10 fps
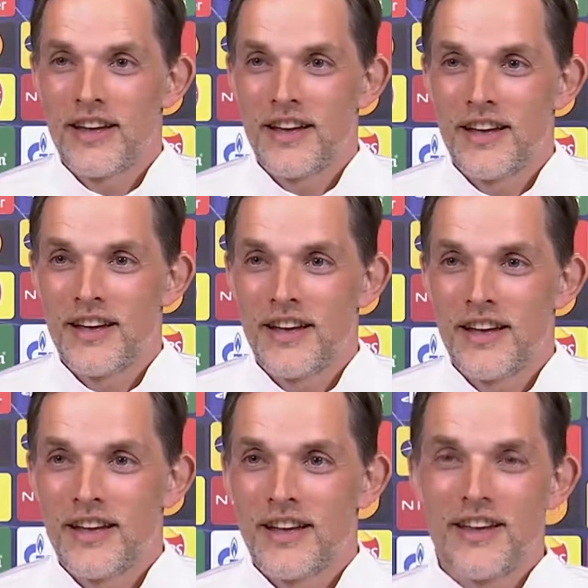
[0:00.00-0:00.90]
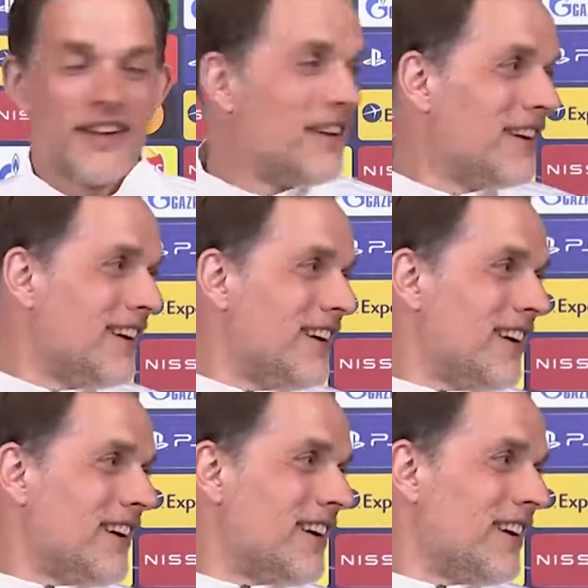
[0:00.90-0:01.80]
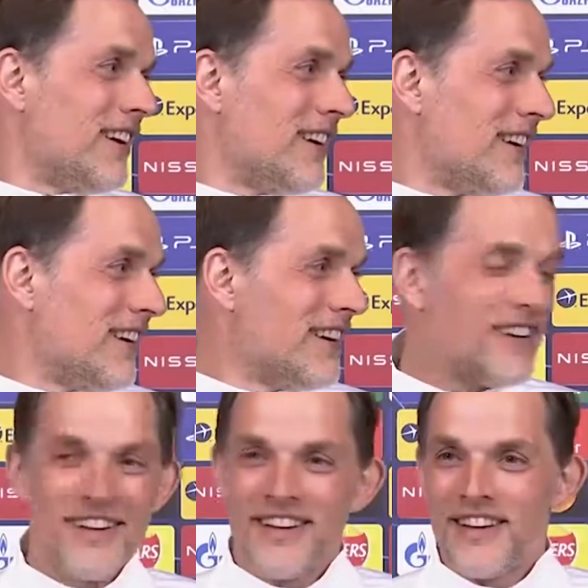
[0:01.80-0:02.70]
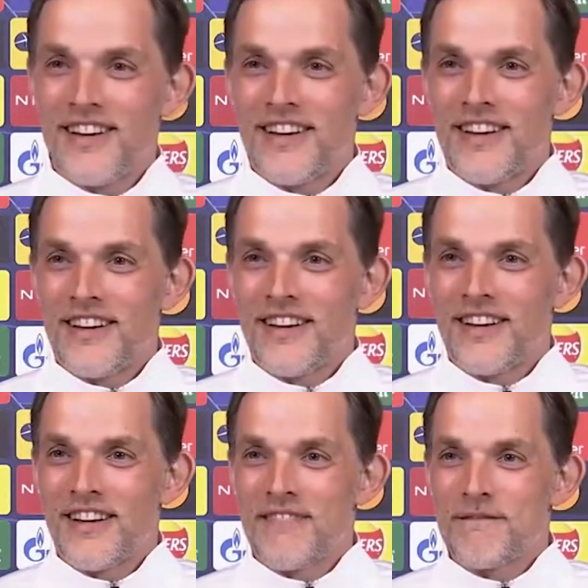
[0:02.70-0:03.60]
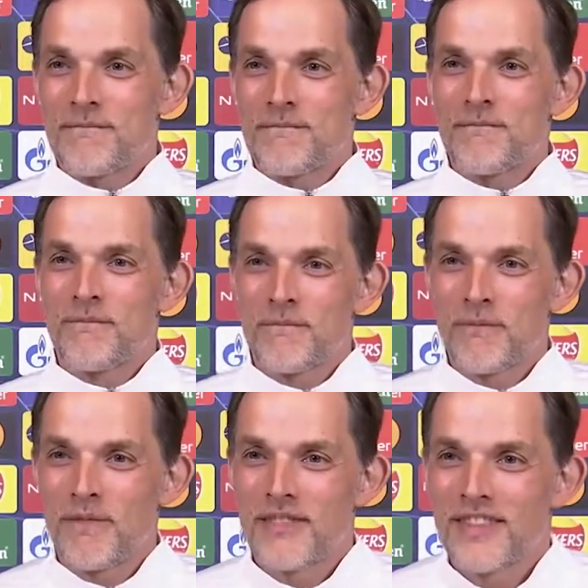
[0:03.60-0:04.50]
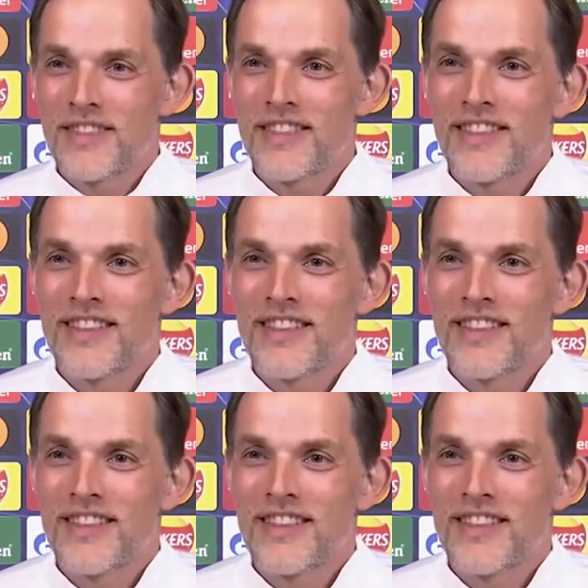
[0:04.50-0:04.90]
Okay, we'll switch. We'll go to Nick Purewall, please.